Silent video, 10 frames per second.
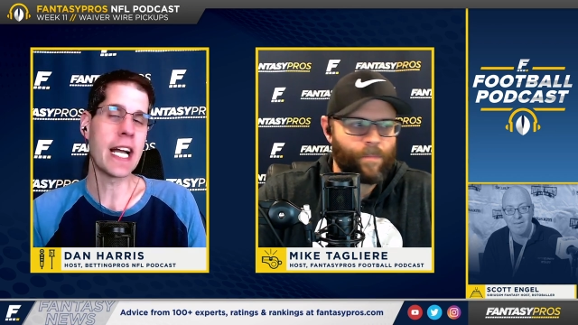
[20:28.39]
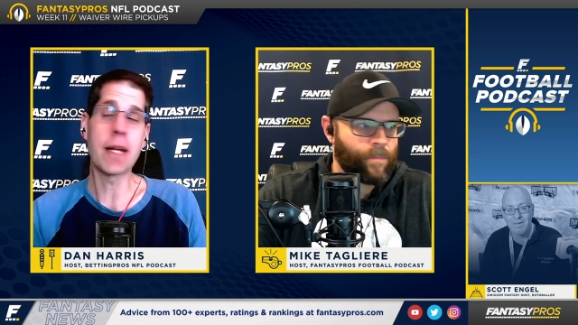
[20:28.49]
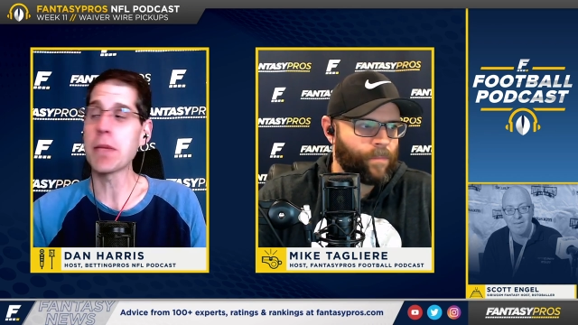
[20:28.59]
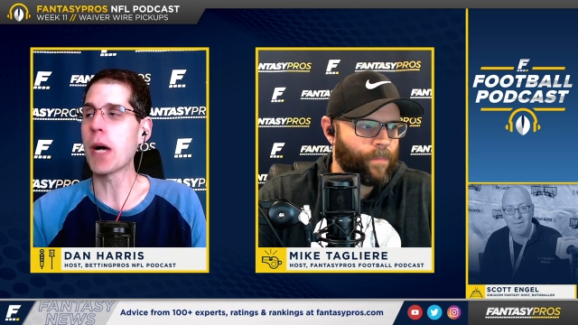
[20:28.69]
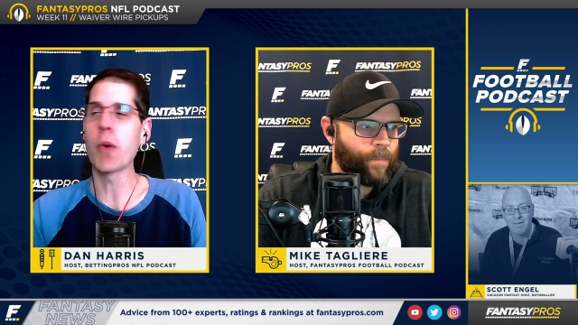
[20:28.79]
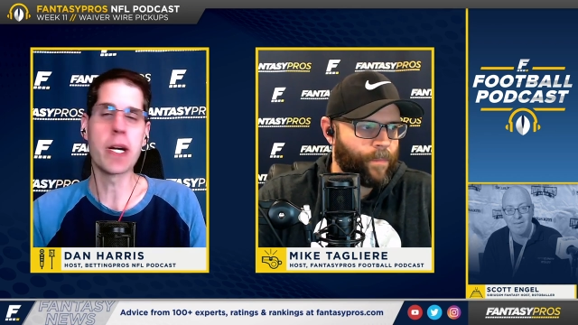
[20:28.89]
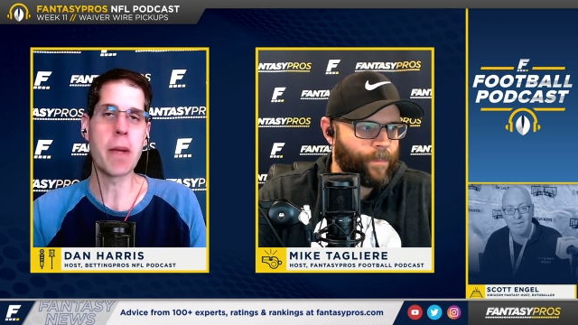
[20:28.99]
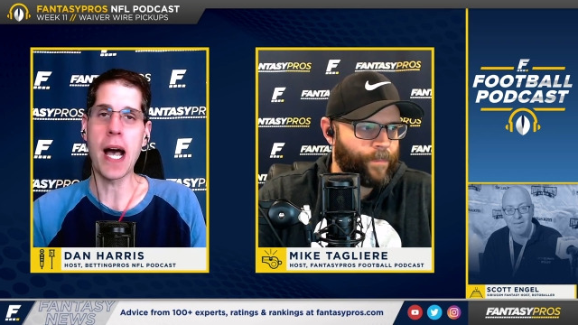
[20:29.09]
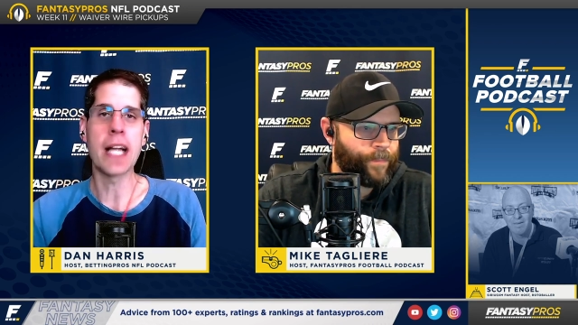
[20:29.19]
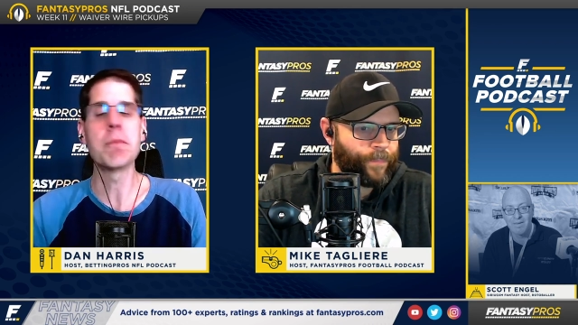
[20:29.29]
Speaker 1: and I'm not worried
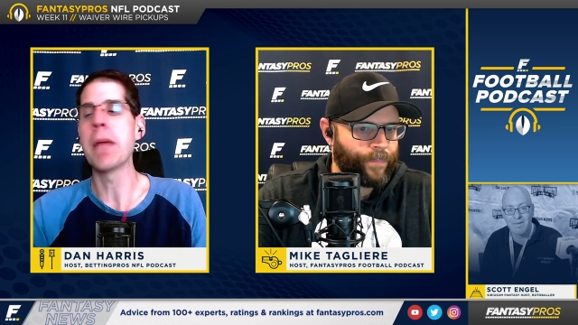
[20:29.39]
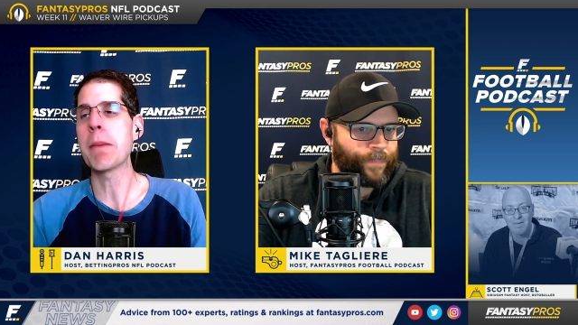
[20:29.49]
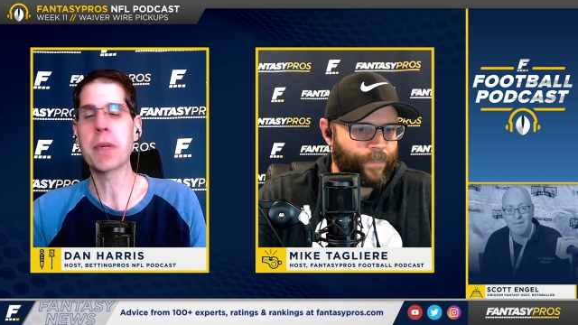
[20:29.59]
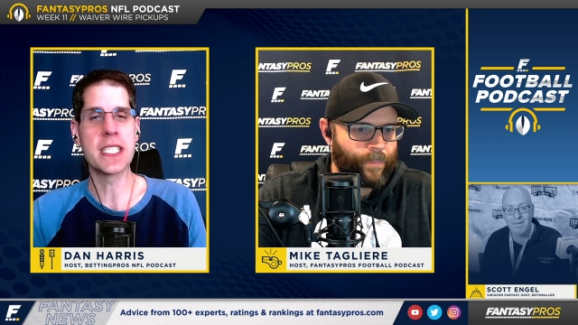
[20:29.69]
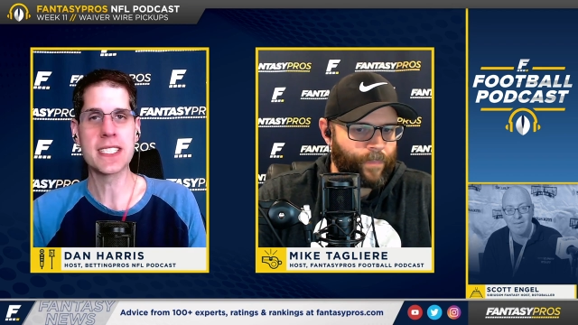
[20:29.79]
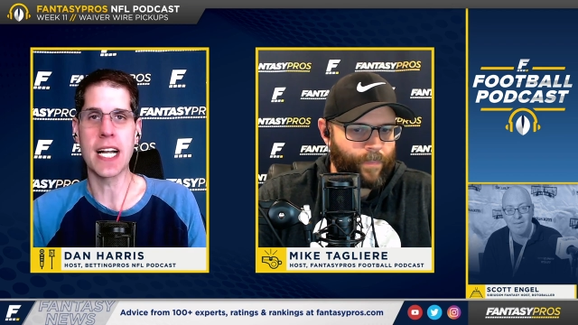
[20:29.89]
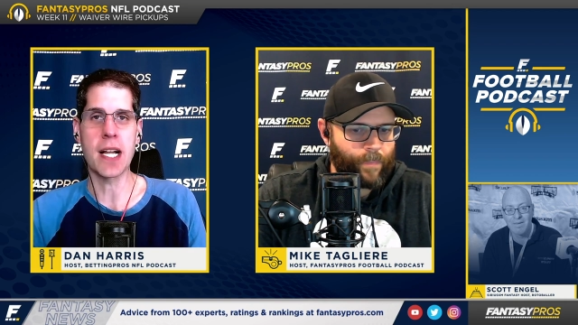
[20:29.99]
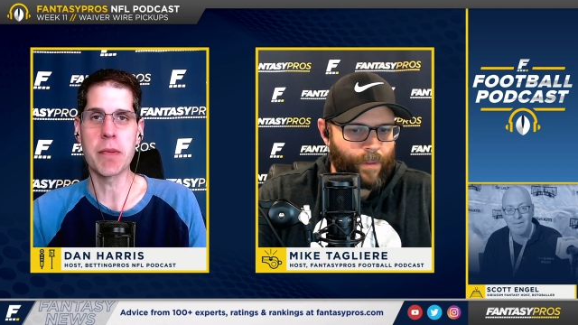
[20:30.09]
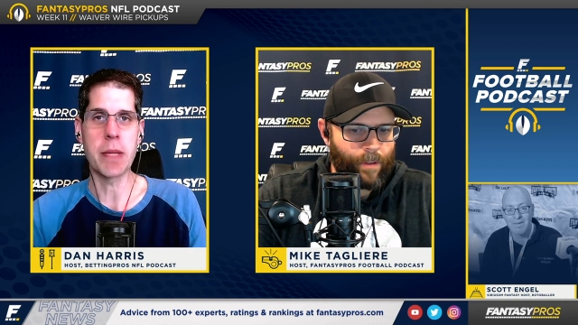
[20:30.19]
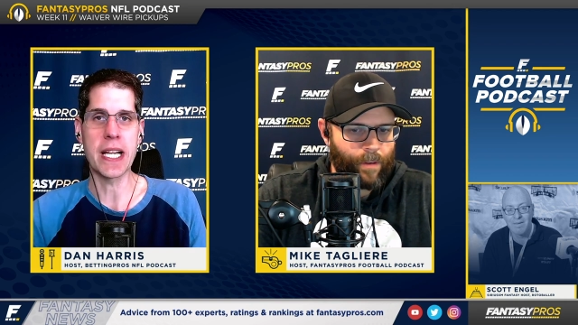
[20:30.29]
about I, Matt Breida is not
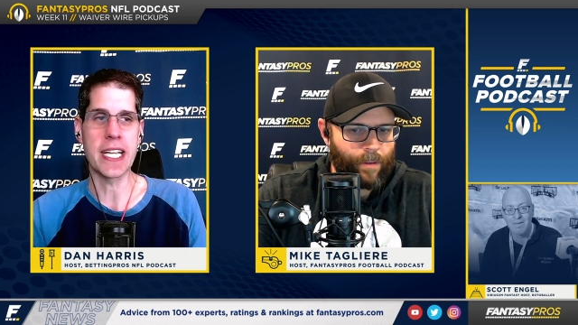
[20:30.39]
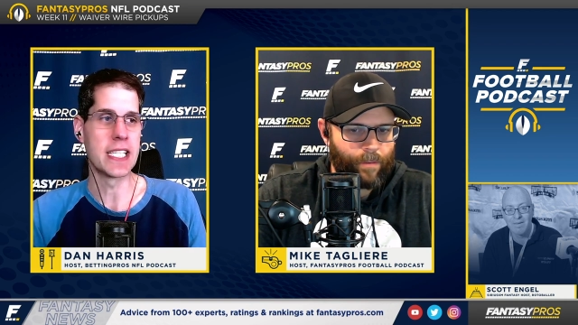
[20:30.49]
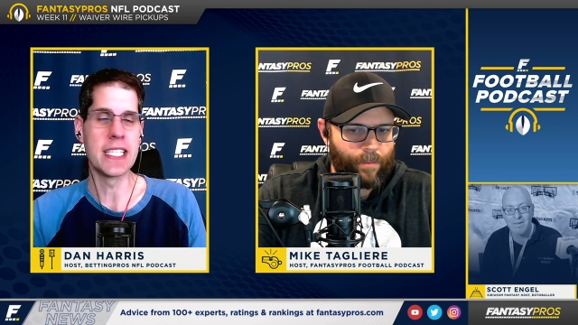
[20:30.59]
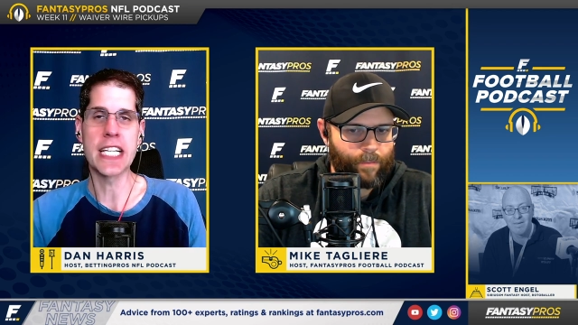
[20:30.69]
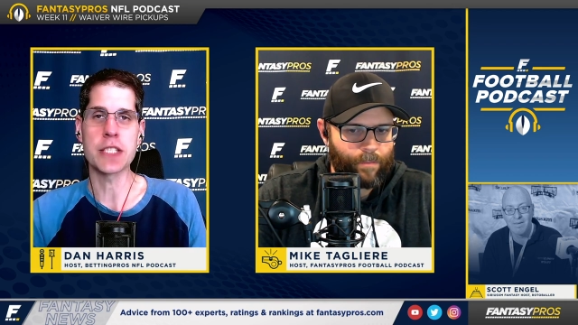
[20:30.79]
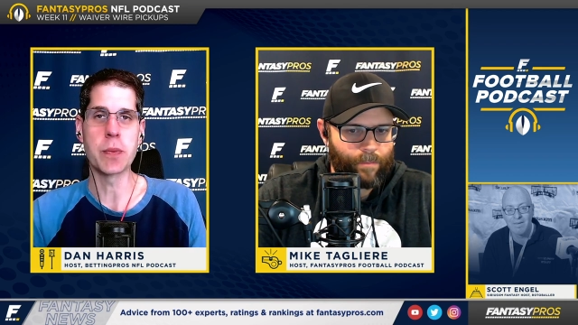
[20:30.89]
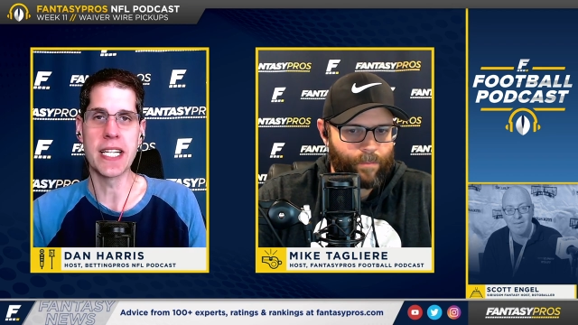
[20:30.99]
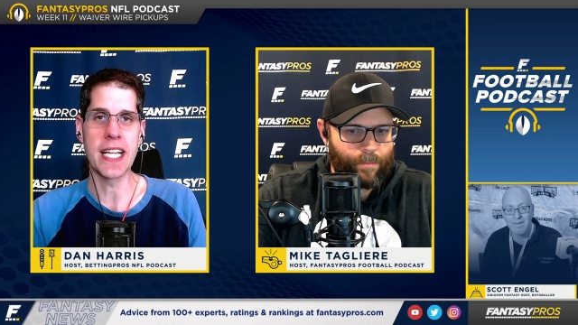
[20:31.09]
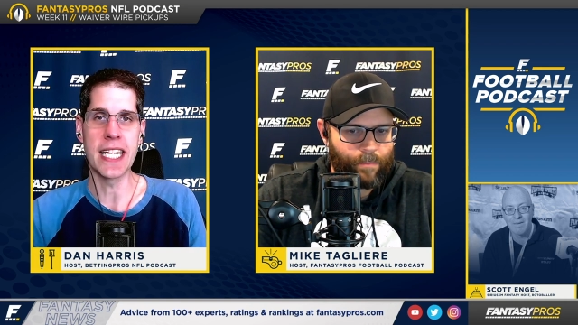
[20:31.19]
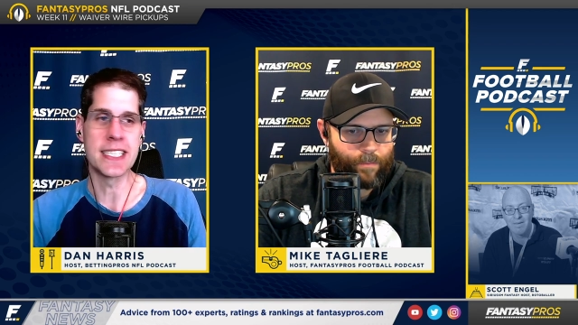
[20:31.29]
coming back in next
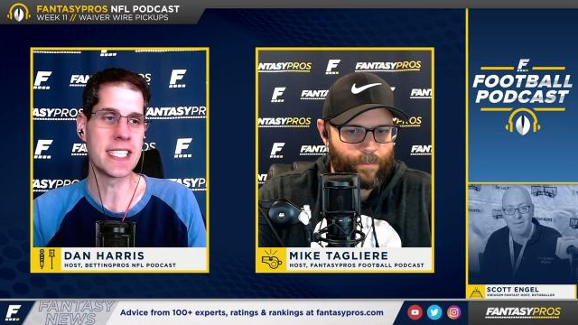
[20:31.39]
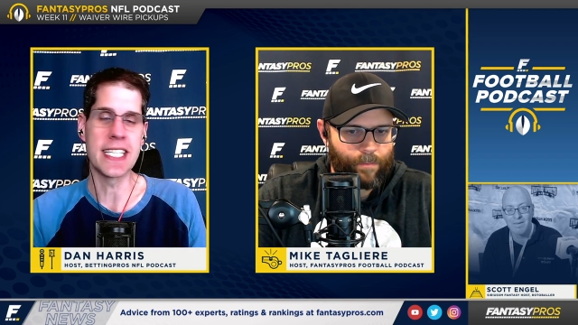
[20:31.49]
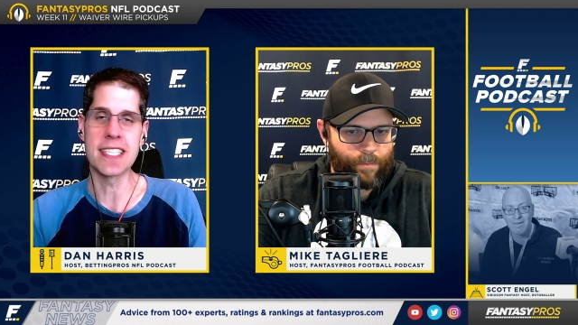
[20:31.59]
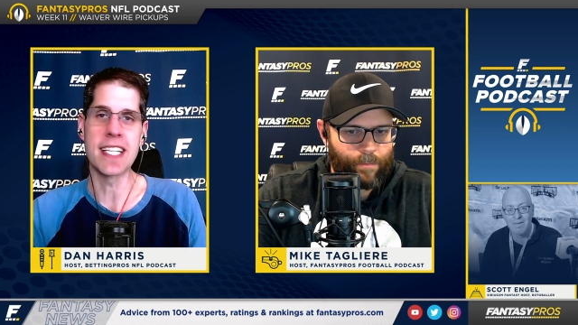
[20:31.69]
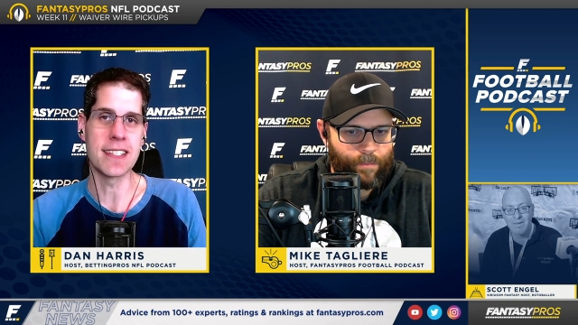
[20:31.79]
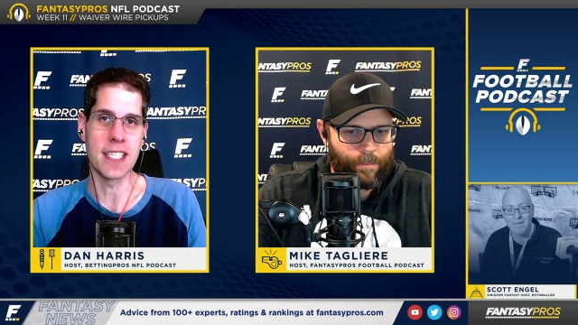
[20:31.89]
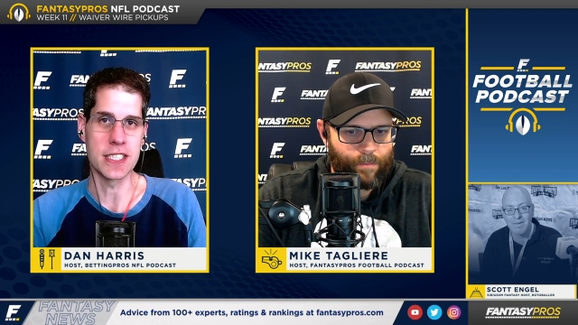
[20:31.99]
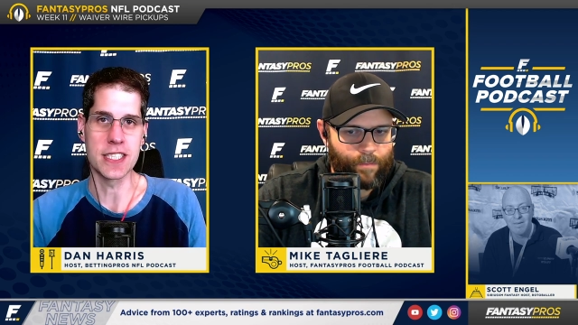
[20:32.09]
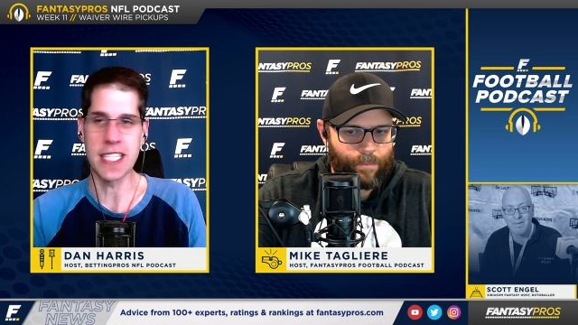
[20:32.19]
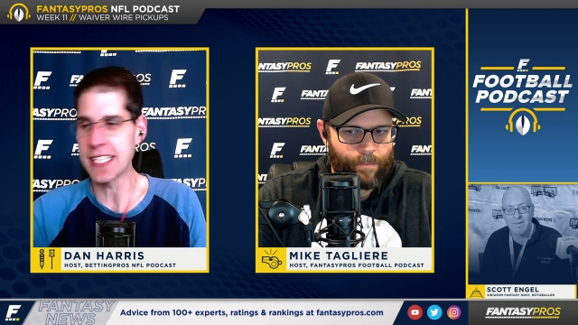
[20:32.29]
week and seeing ten touches.